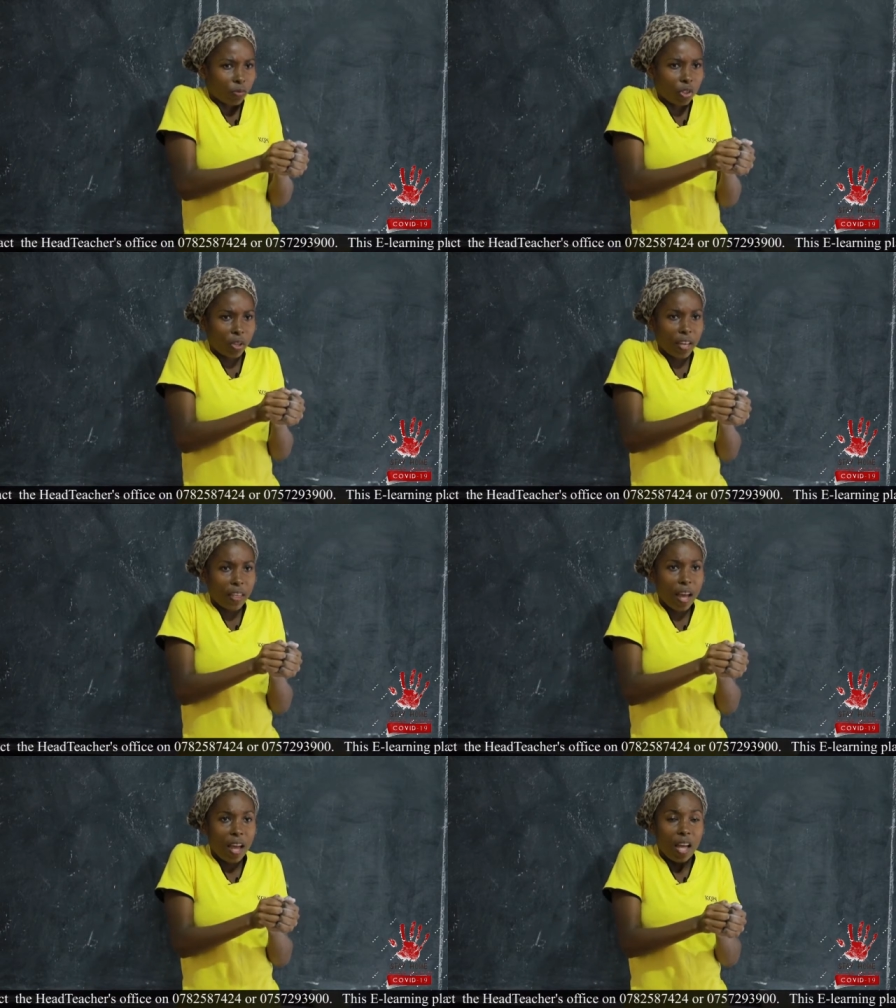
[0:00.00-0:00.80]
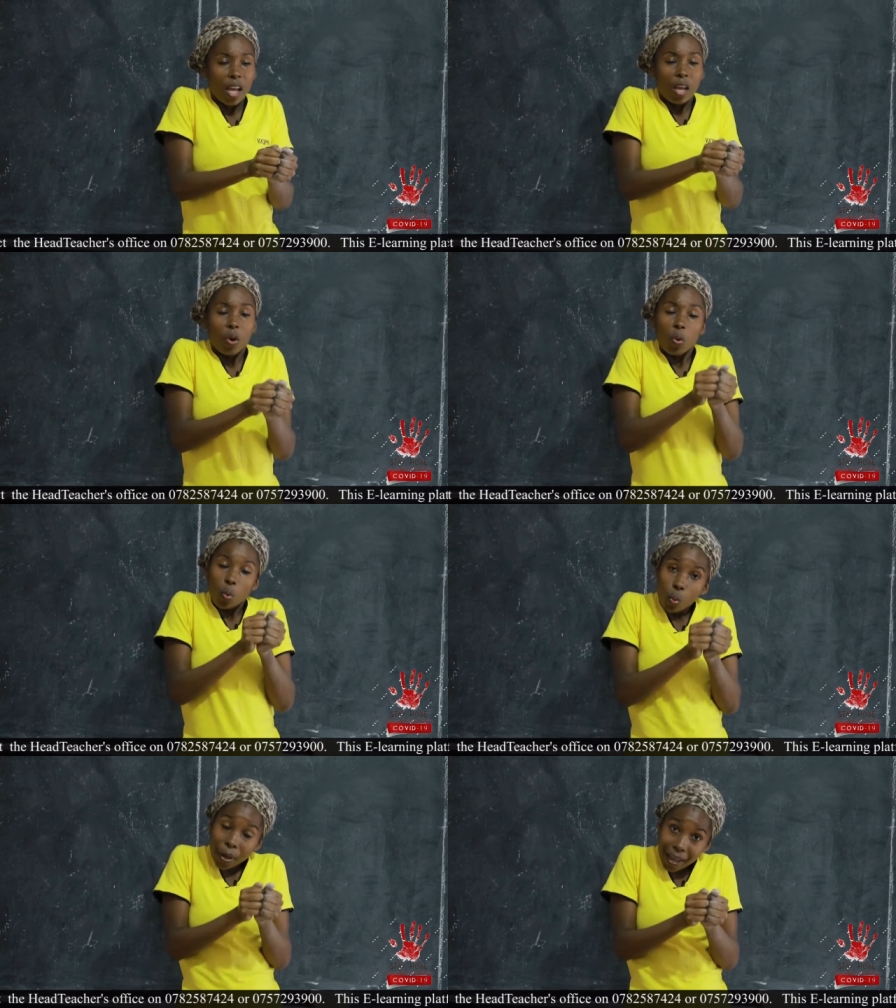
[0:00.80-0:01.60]
together.
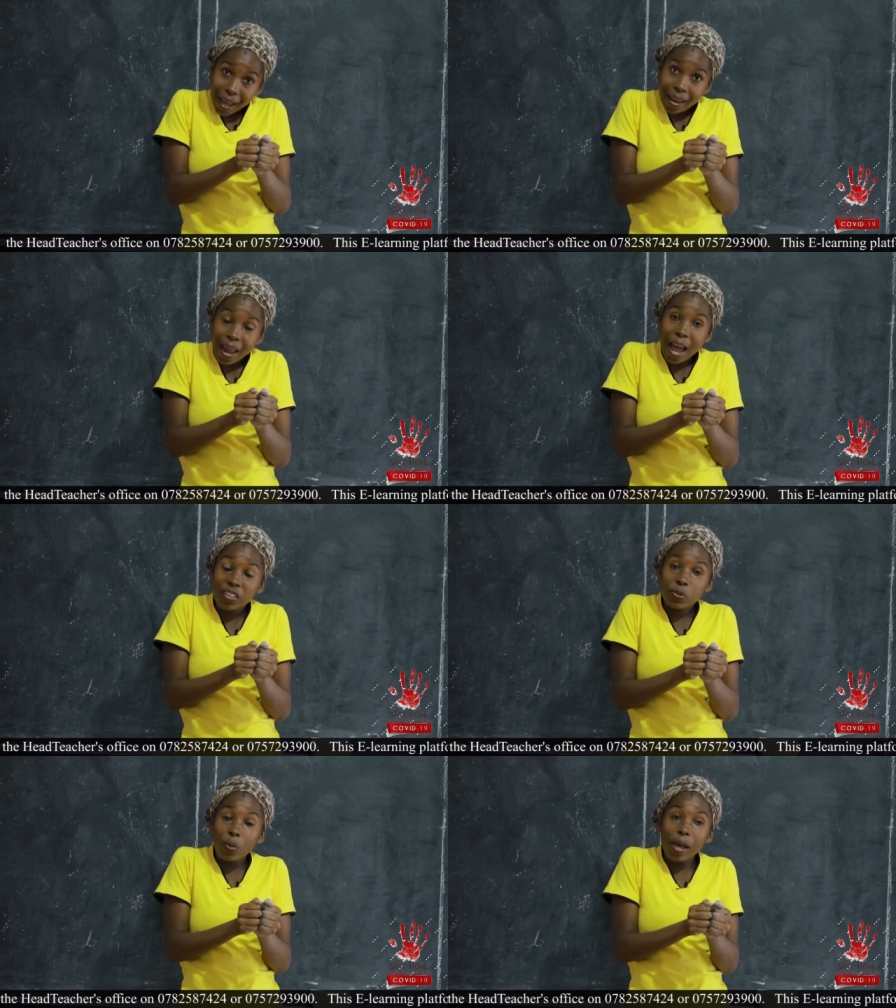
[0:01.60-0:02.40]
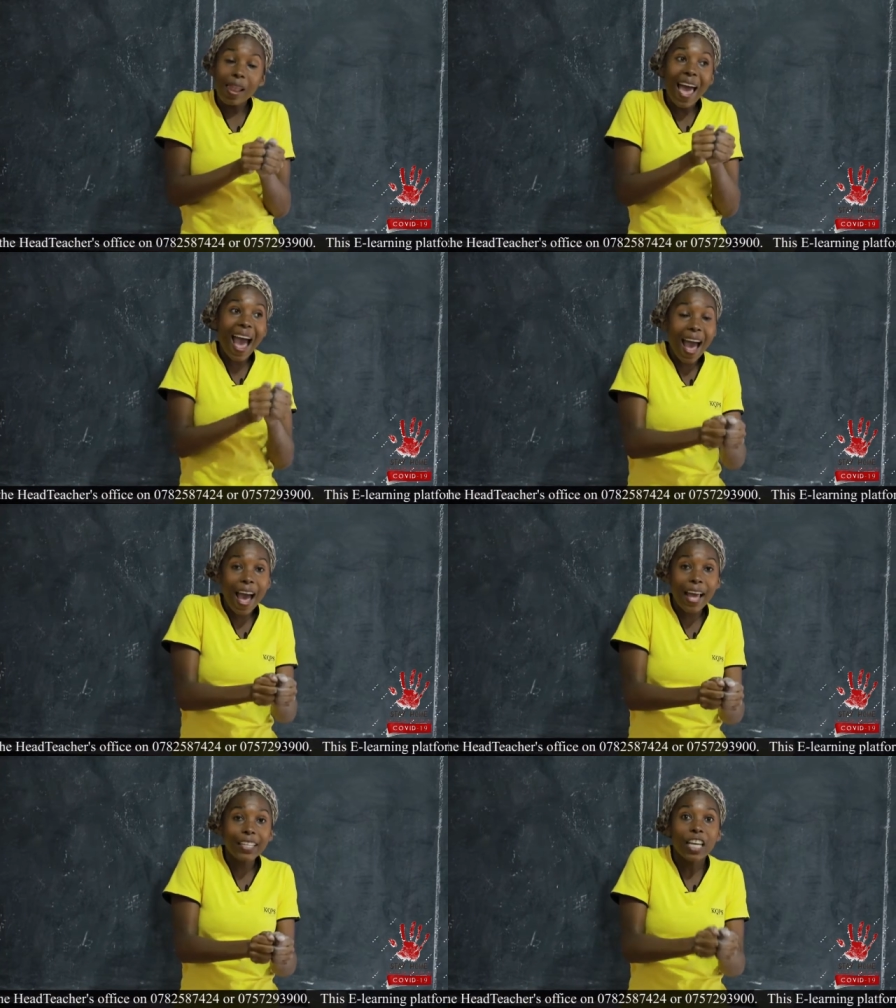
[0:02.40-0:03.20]
We can as well
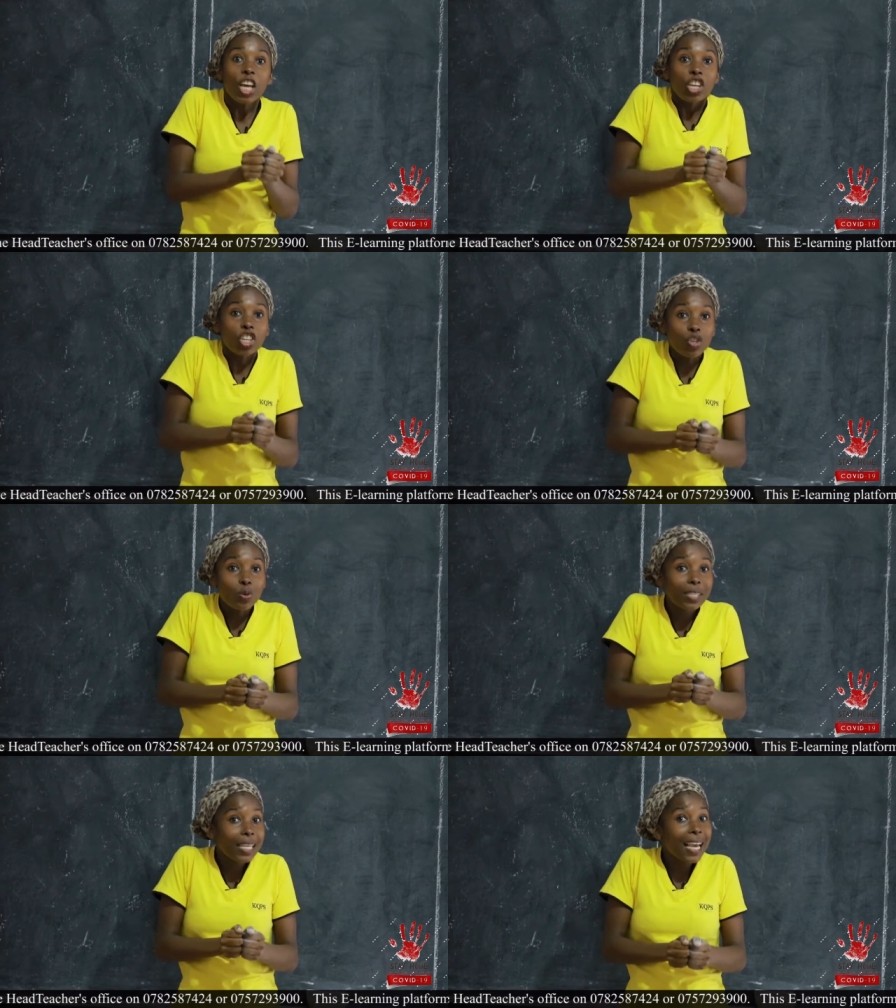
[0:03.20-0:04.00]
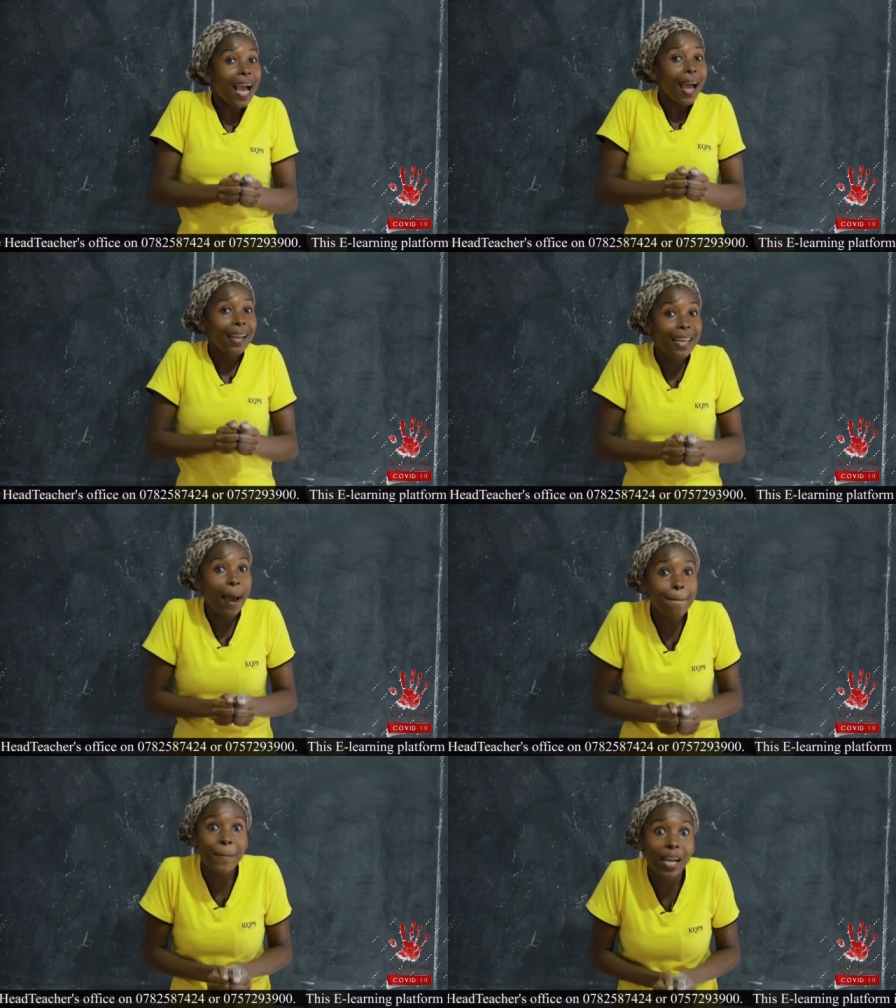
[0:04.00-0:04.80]
add using a
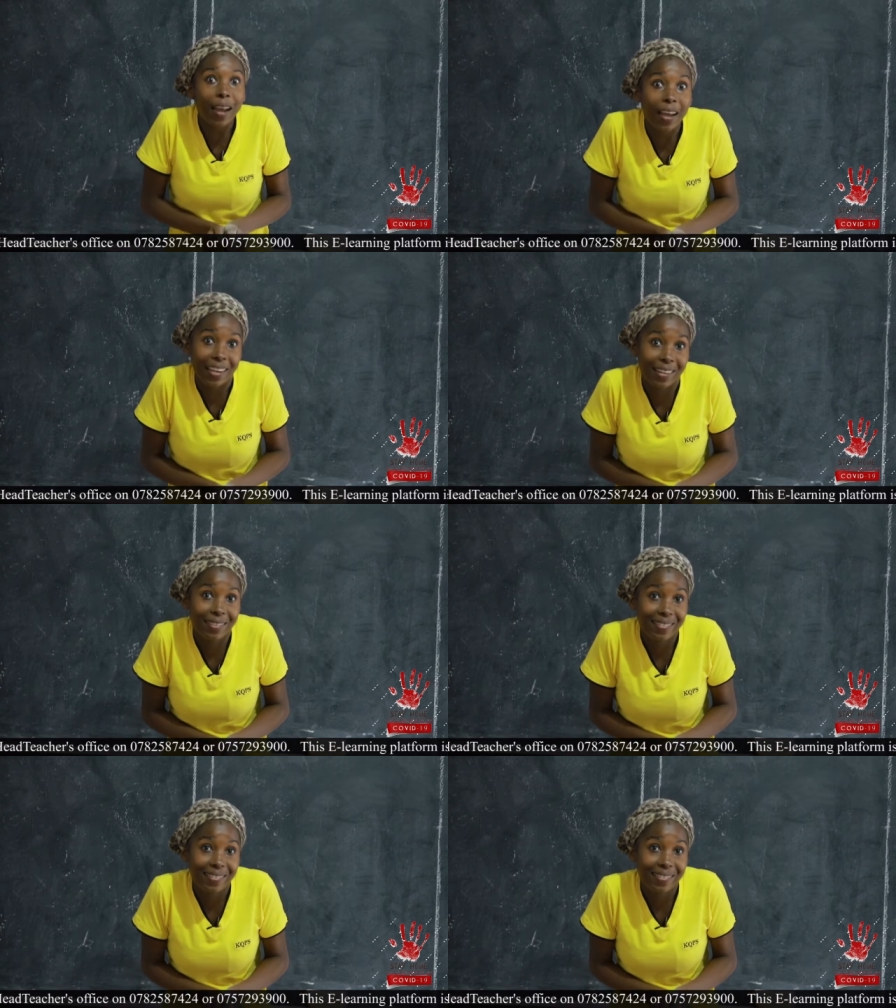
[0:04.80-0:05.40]
number line.